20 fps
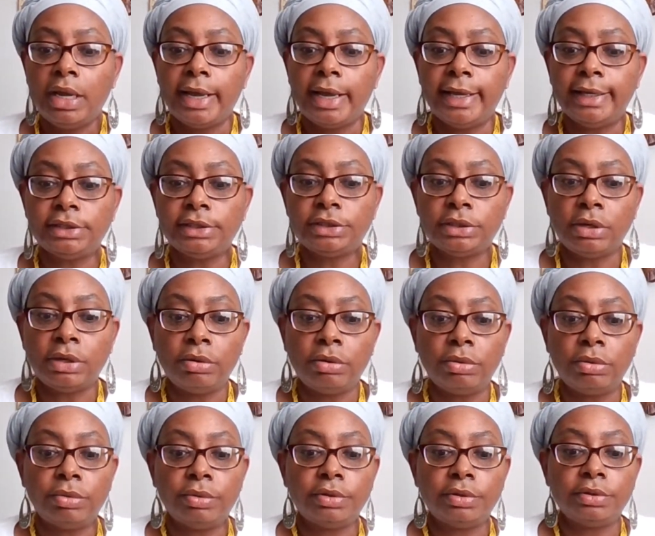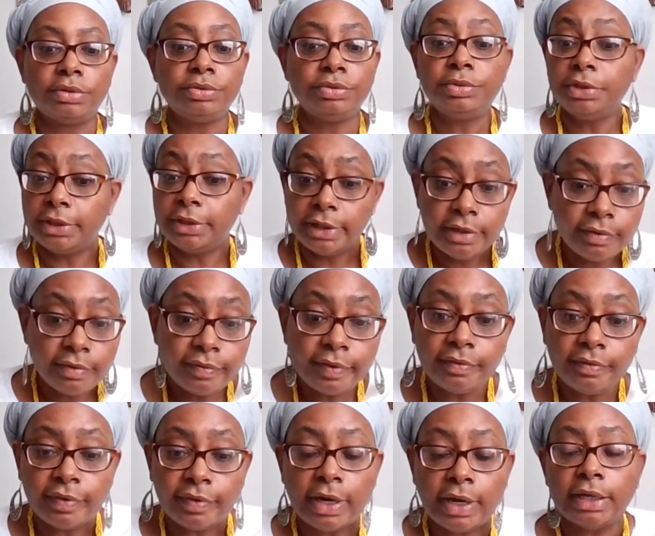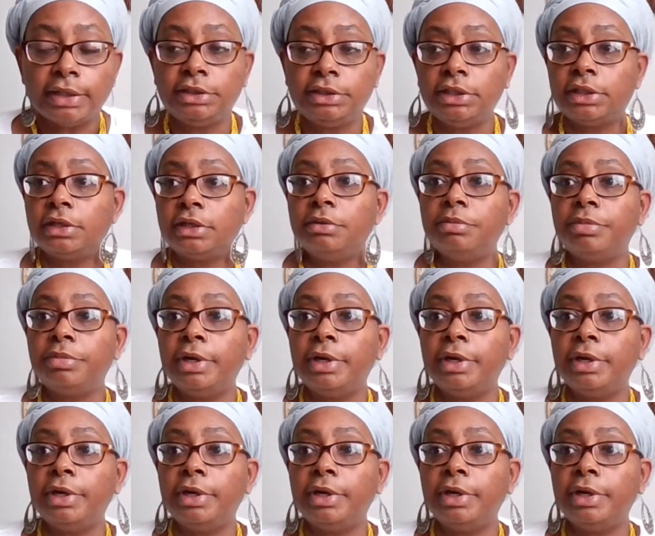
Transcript: And so you can give Ifa a chicken,